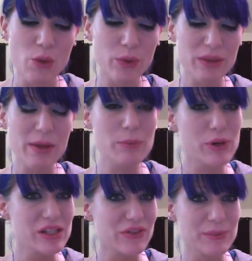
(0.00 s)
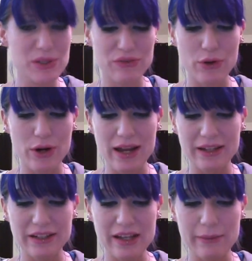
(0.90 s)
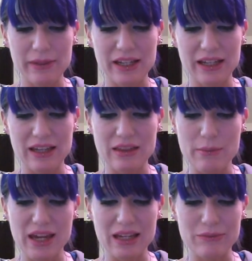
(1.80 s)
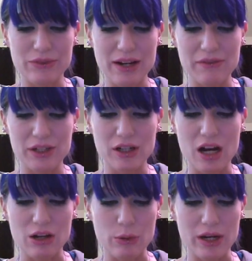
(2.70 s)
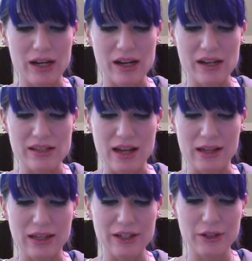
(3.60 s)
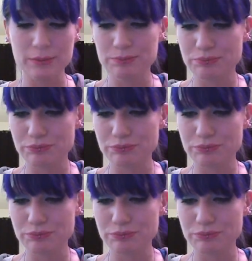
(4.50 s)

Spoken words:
With my points from Sephora, I ended up getting the Makeup Forever Aqua Eyes eyeliner.